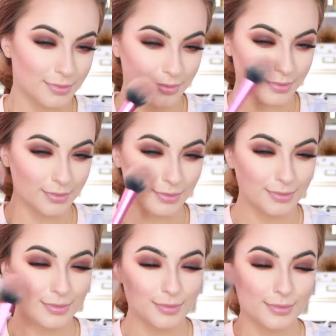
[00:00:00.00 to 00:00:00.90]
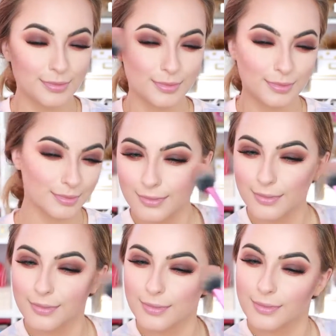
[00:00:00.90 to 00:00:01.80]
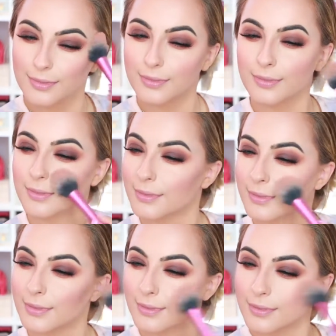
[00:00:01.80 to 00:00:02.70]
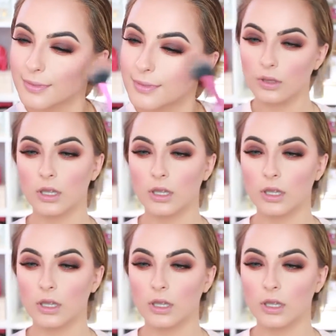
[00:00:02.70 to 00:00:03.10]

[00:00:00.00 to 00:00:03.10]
I don't think the camera is picking up how orange it actually is.